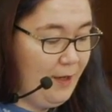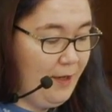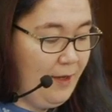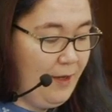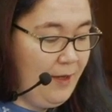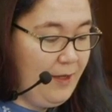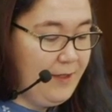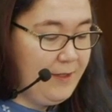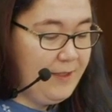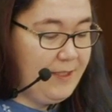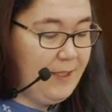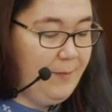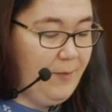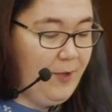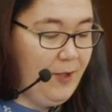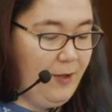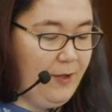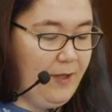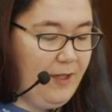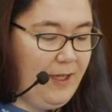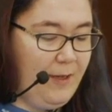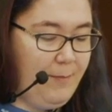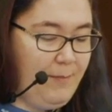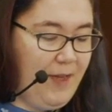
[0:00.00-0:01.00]

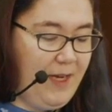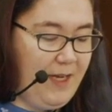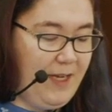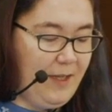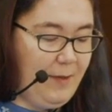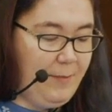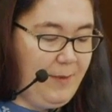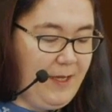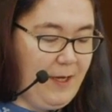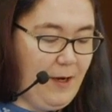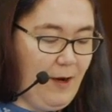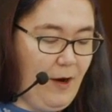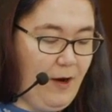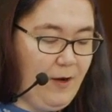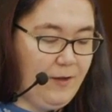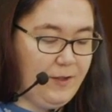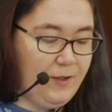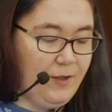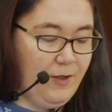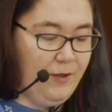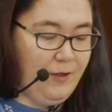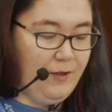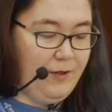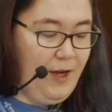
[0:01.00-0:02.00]
Similarly, many of the PRs
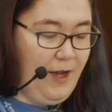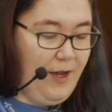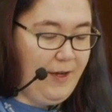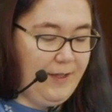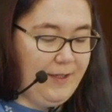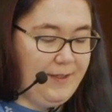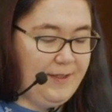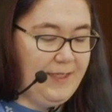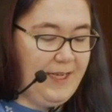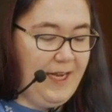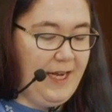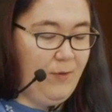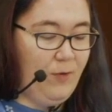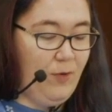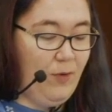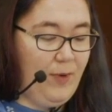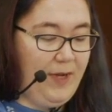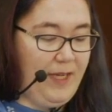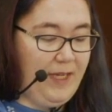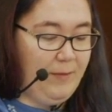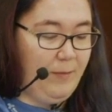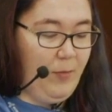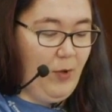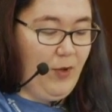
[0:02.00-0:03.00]
are not in a state where
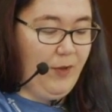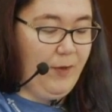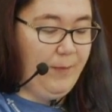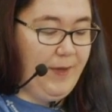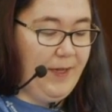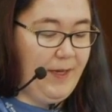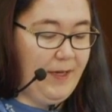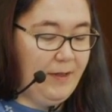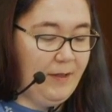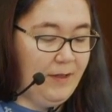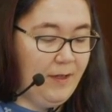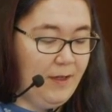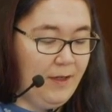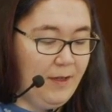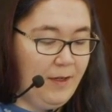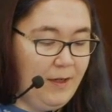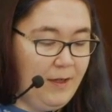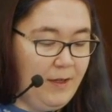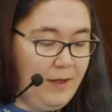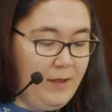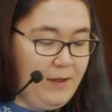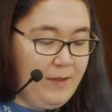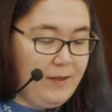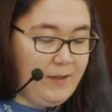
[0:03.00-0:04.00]
we can pull them in.
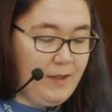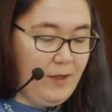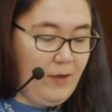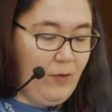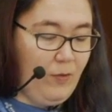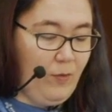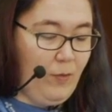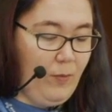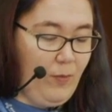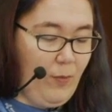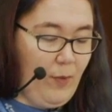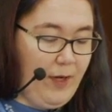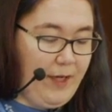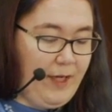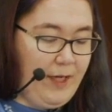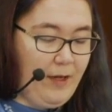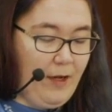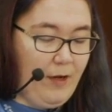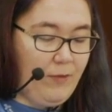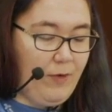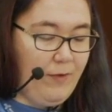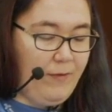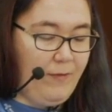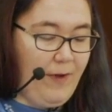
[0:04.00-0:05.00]
So we're working
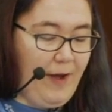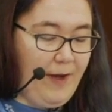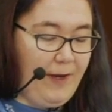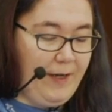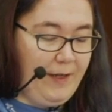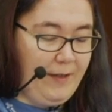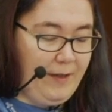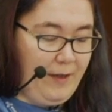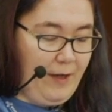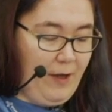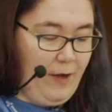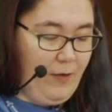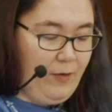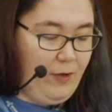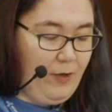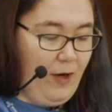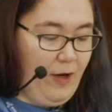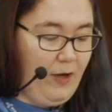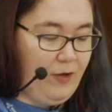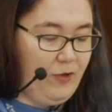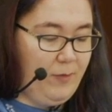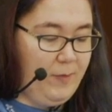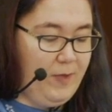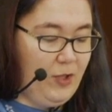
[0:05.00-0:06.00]
on refining the code
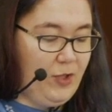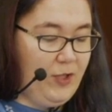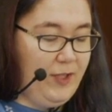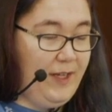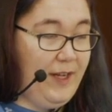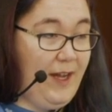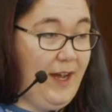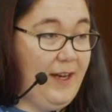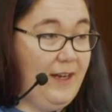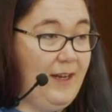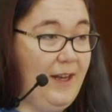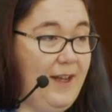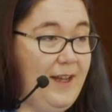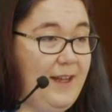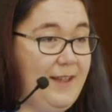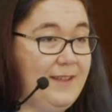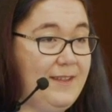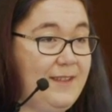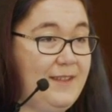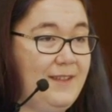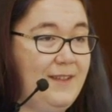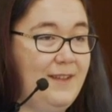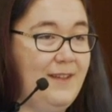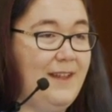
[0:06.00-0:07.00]
contribution
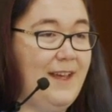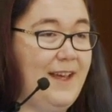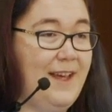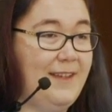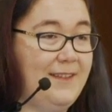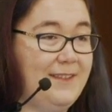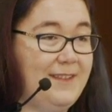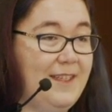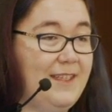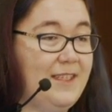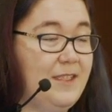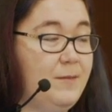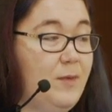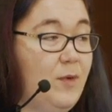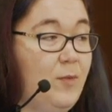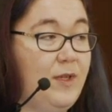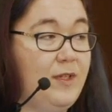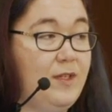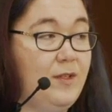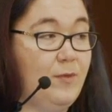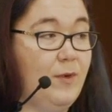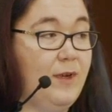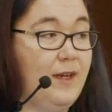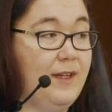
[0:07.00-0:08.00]
guidelines. They exist, but we
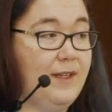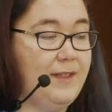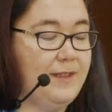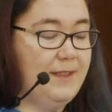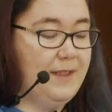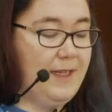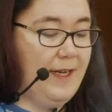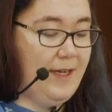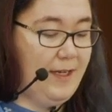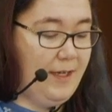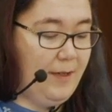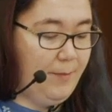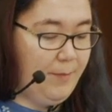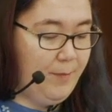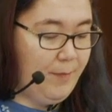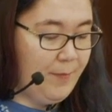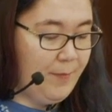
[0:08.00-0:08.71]
do want to extend them,